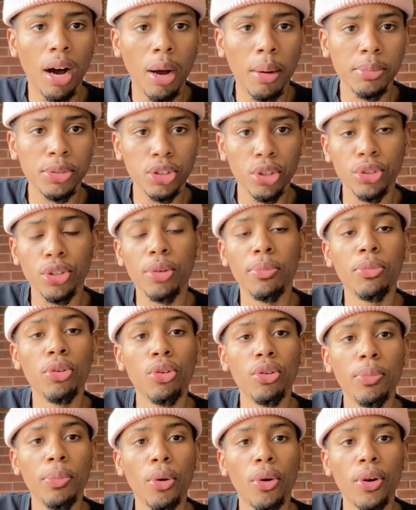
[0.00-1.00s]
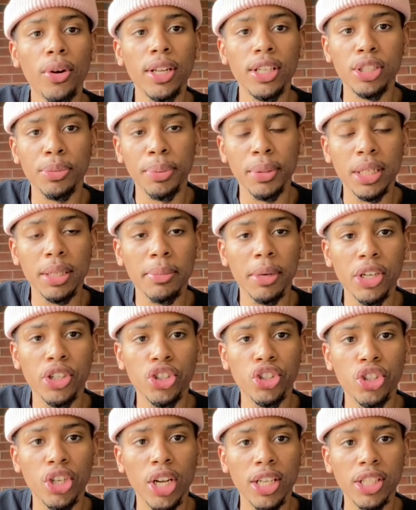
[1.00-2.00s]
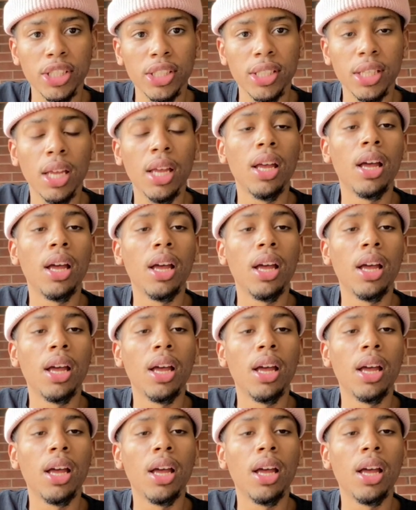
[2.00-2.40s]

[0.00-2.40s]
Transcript: So your mood board is pretty much just